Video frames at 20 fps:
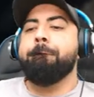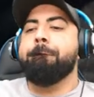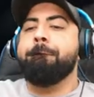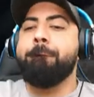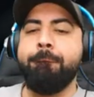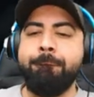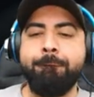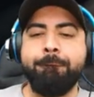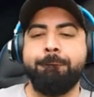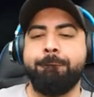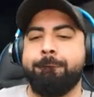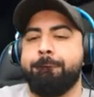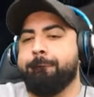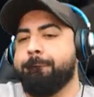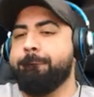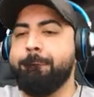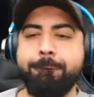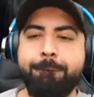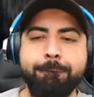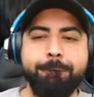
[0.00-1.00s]

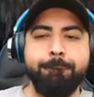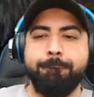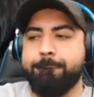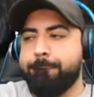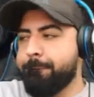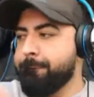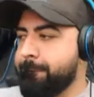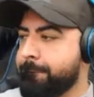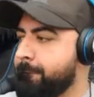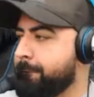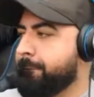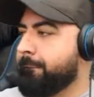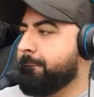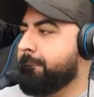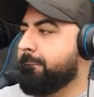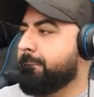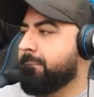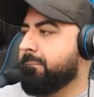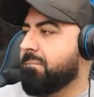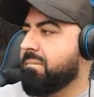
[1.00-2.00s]

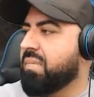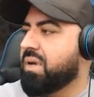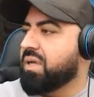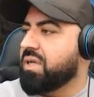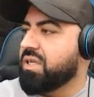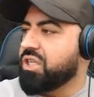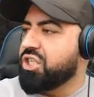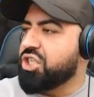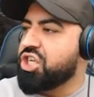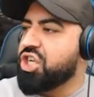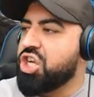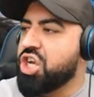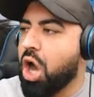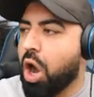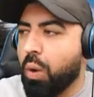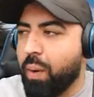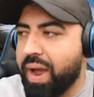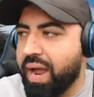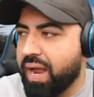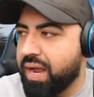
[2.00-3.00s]
You
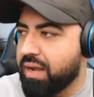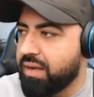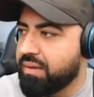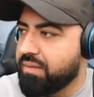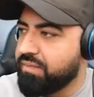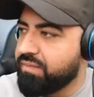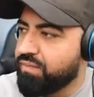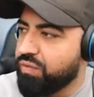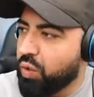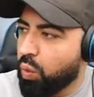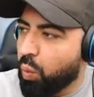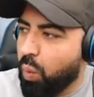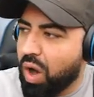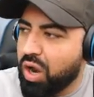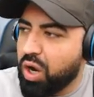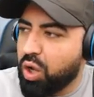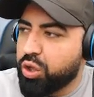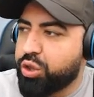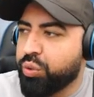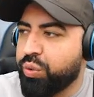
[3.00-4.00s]
know it.
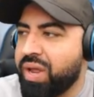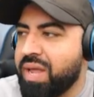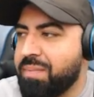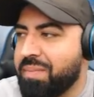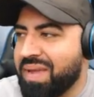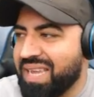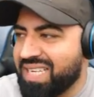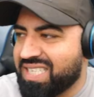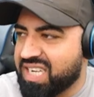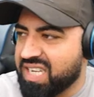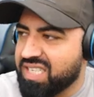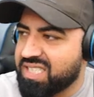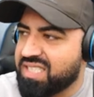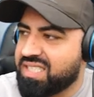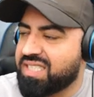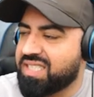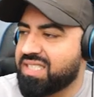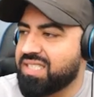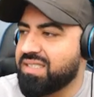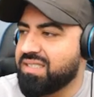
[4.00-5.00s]
103
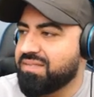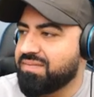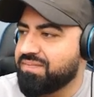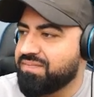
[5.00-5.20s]
meters.